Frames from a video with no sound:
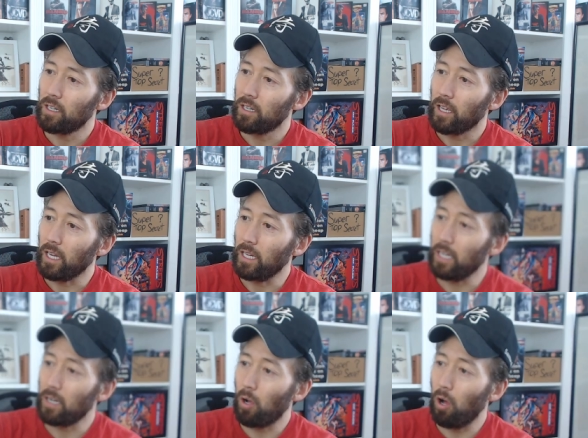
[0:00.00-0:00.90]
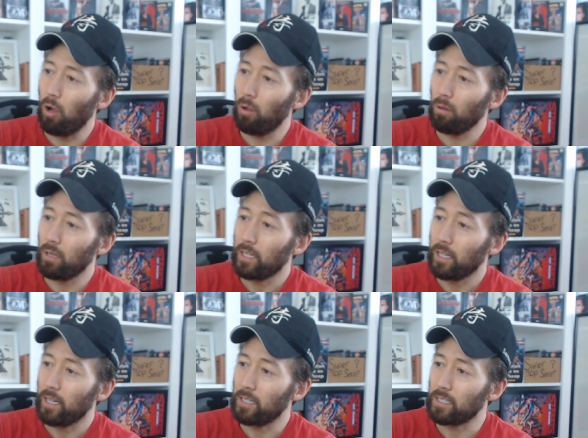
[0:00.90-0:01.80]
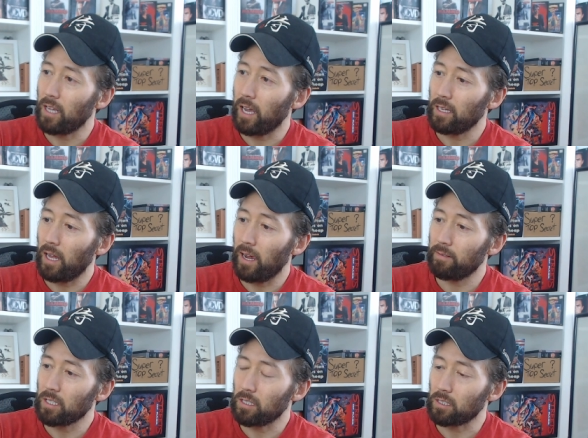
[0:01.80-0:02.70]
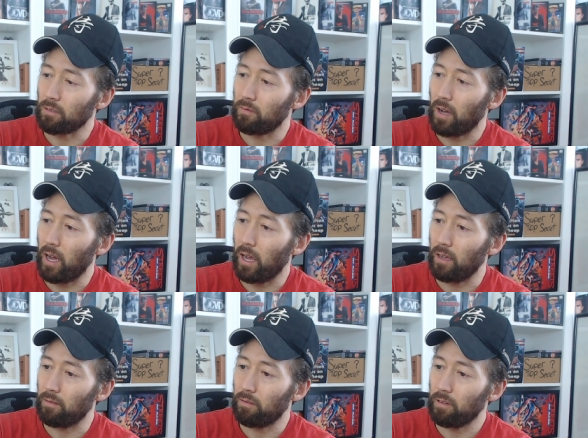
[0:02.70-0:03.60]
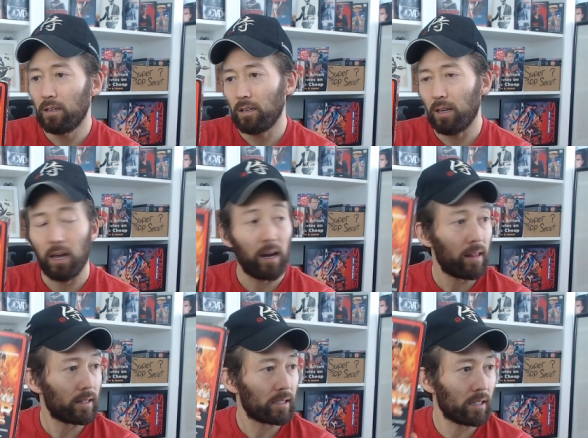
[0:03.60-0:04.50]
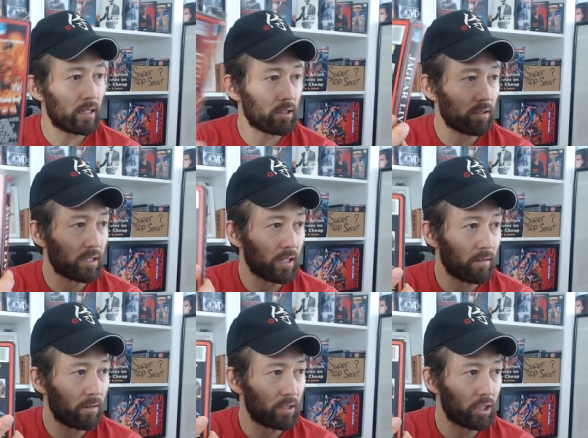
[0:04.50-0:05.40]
He needed all his nine lives to survive. Yeah, that's an interesting one.